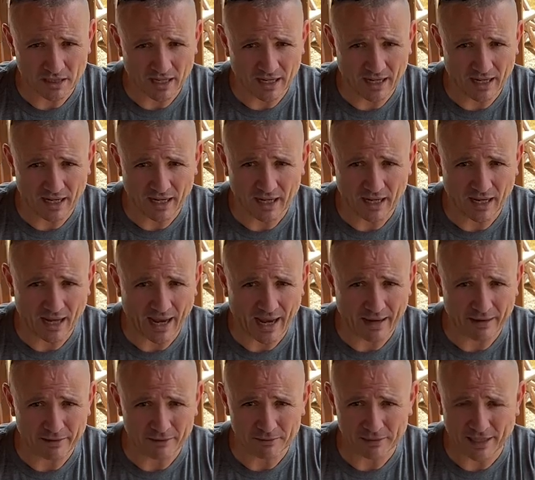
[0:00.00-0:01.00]

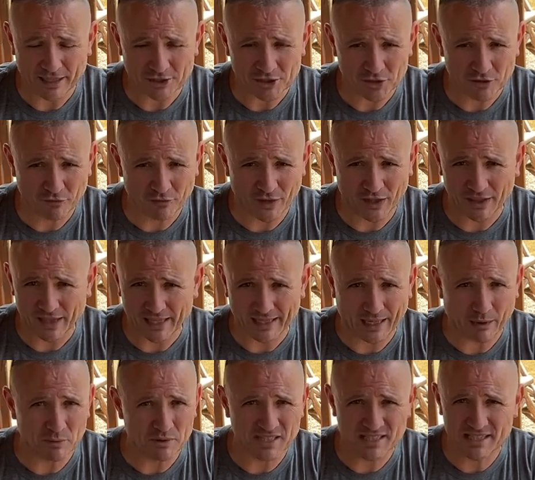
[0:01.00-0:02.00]
I just felt like I
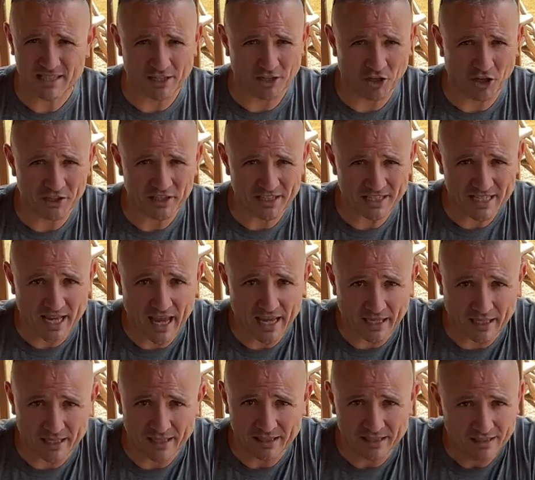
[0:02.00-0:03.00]
was sitting on the tank.
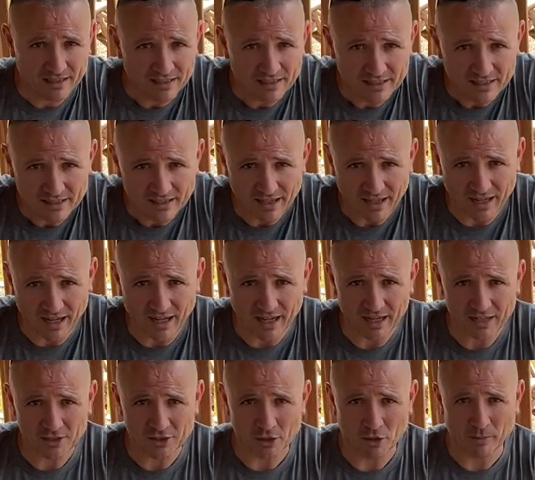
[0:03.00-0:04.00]

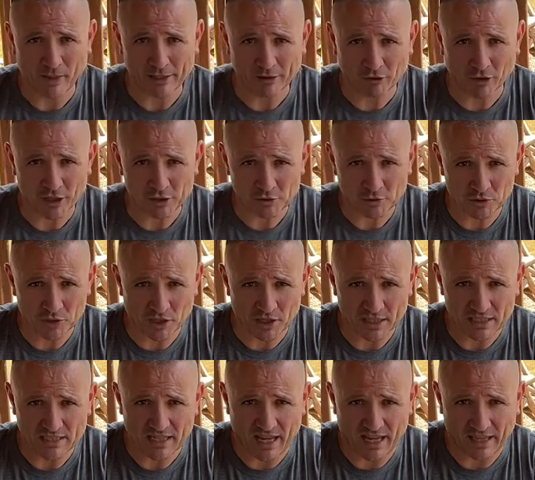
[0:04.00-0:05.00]
My crotch was on the
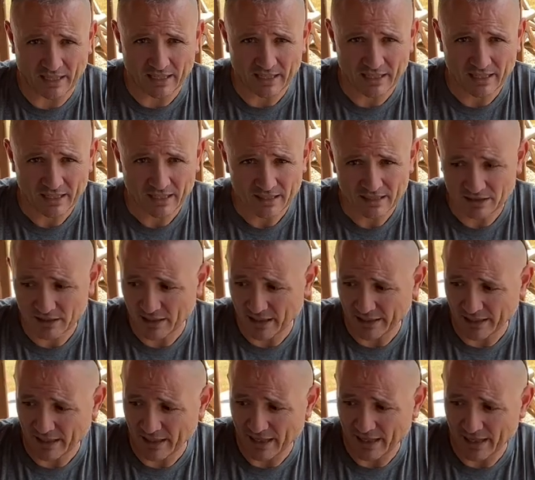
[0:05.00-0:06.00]
tank,
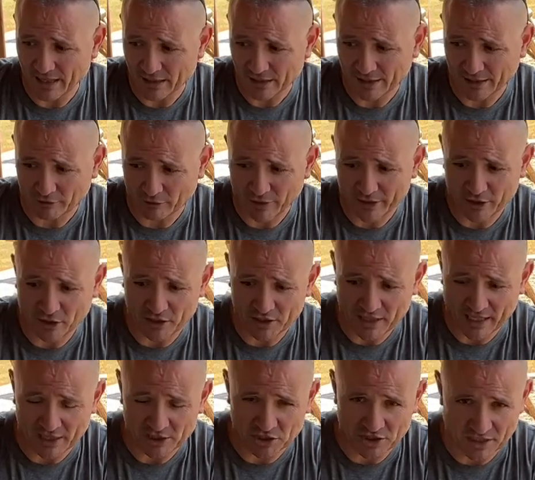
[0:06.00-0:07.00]
like right on
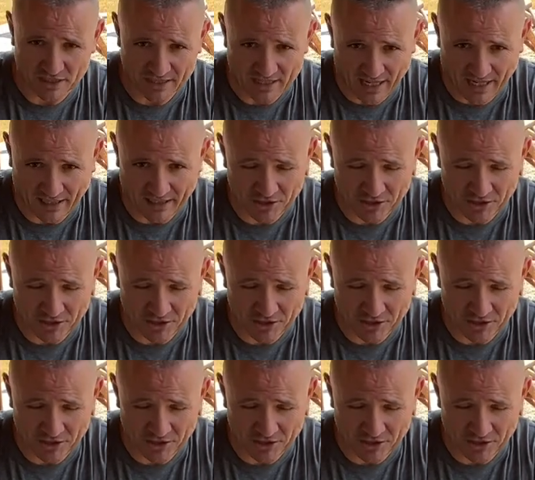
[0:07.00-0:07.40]
the edge of the tank.